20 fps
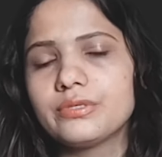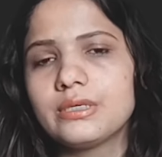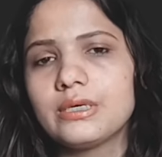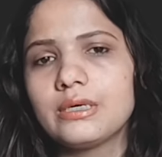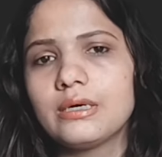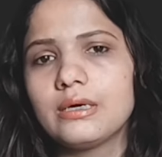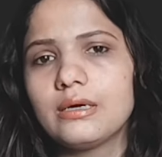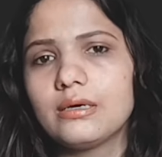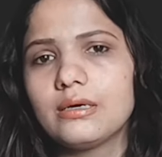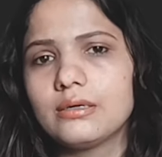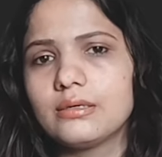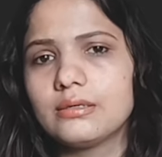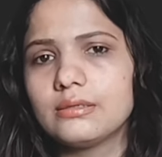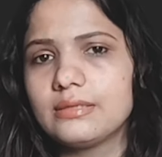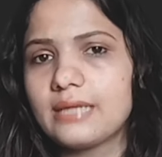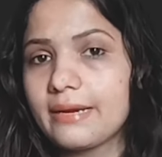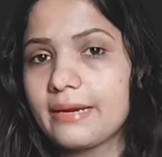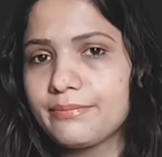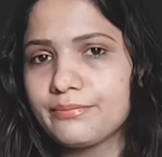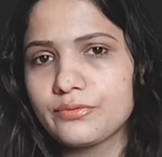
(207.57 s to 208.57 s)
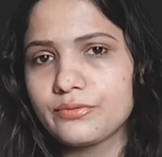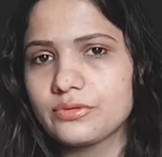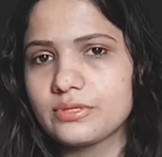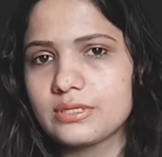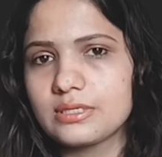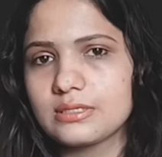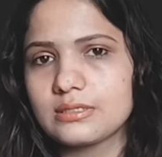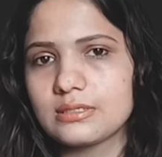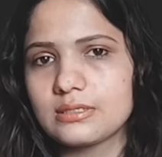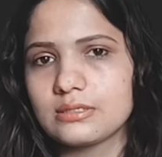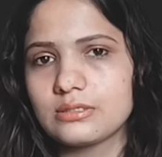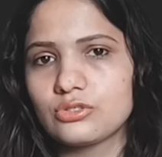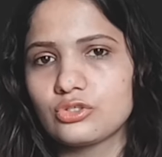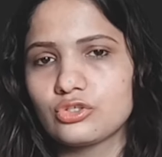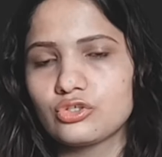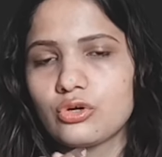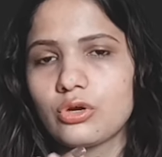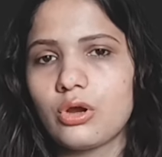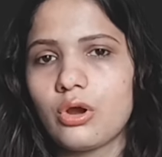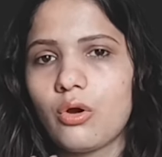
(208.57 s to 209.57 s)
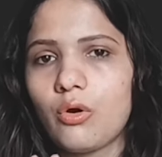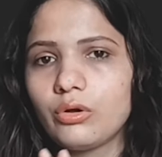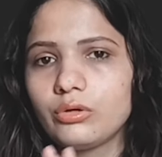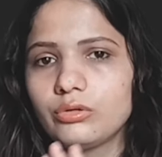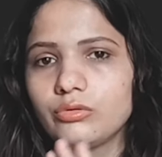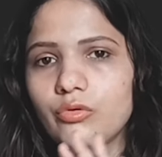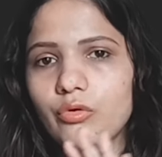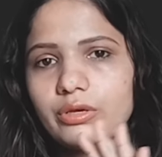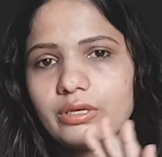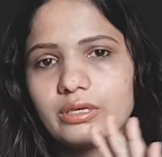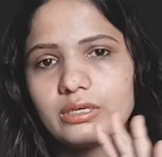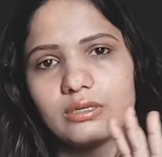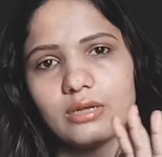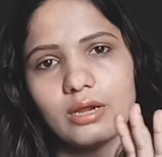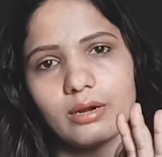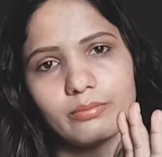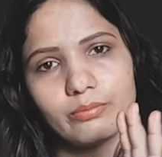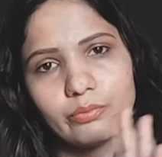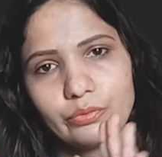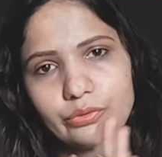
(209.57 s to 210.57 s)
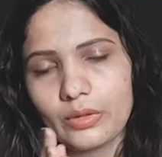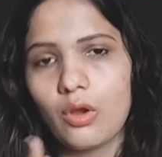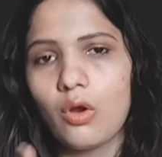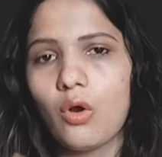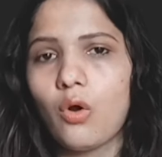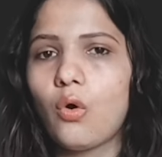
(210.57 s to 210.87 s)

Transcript: life processes ongoing in our body.